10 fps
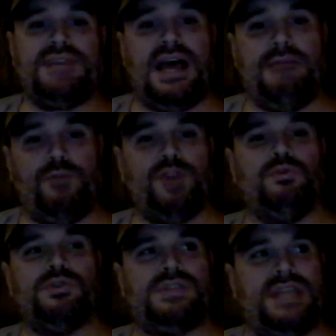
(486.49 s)
and we
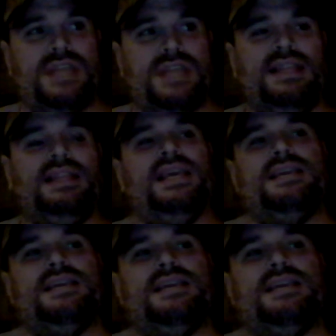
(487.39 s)
will see at
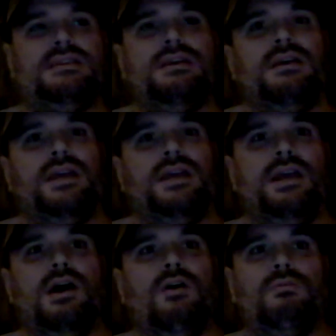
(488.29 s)
least in
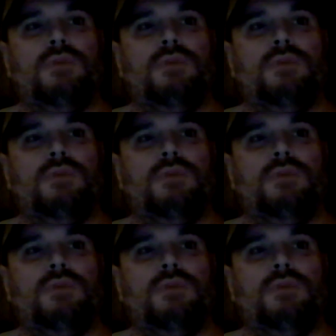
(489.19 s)
a